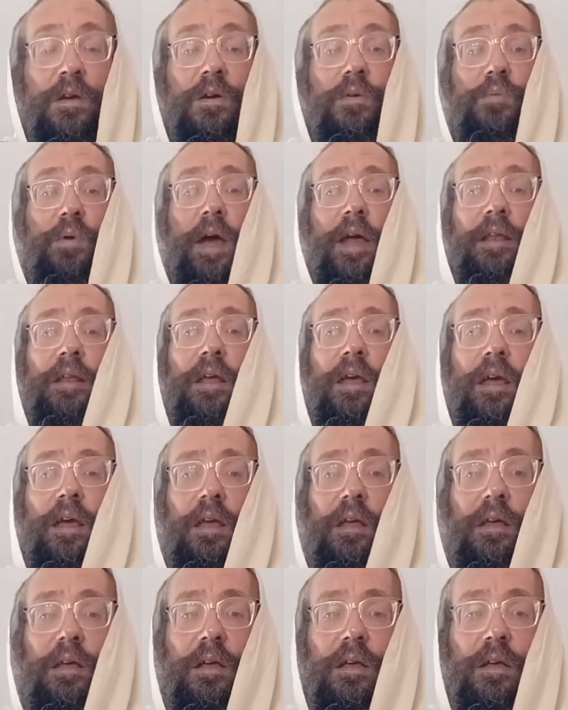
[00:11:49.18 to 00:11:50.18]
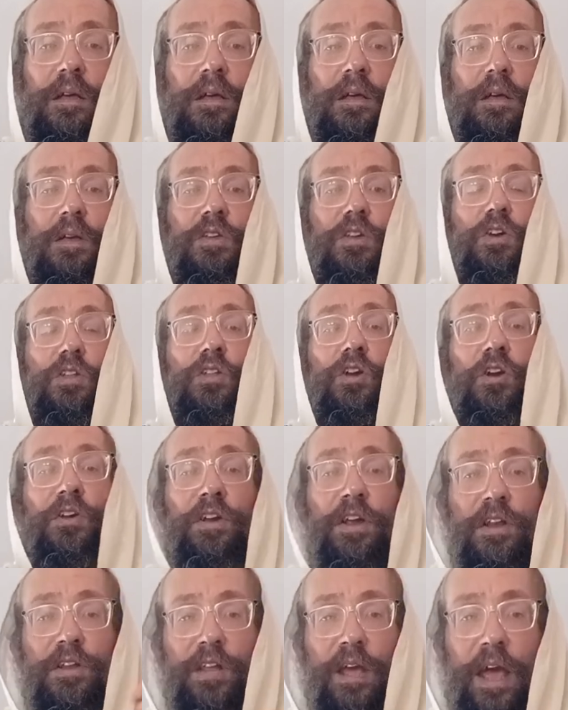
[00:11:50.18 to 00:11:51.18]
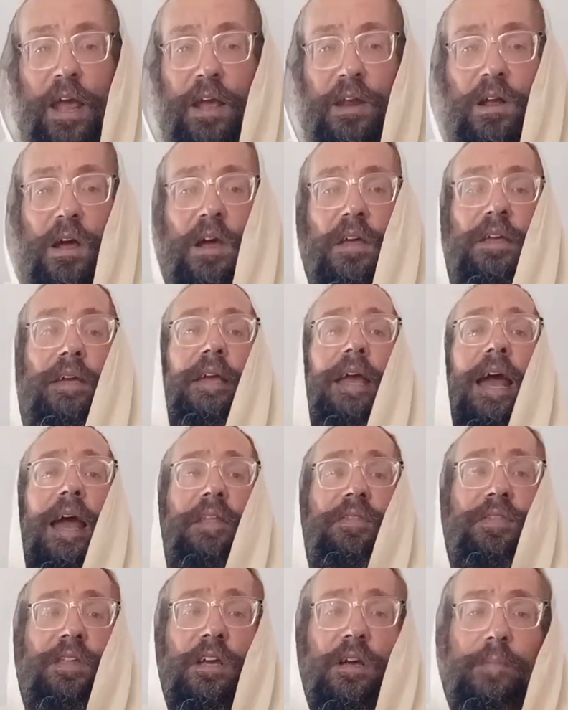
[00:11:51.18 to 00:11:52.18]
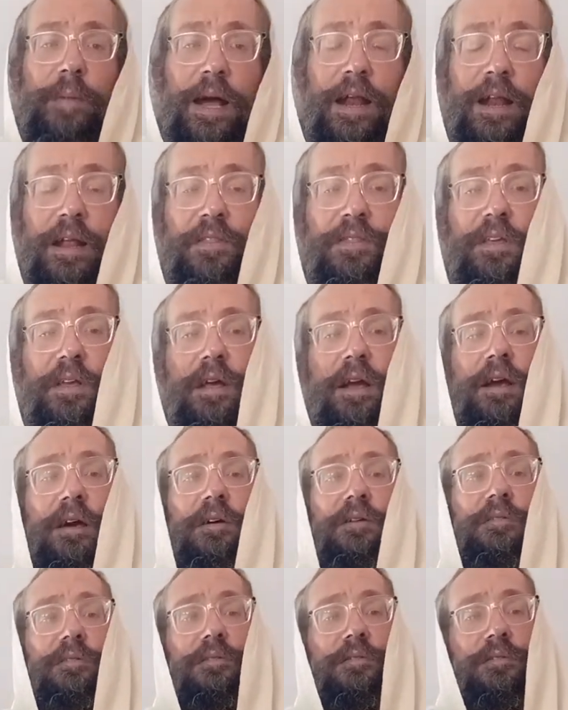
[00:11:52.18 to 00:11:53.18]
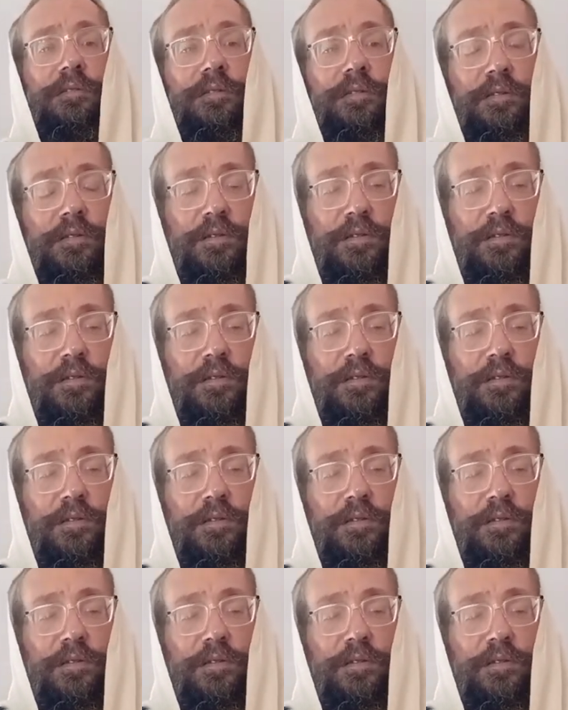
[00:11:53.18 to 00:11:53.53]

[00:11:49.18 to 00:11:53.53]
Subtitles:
When you're learning Torah, you can't think about anything else.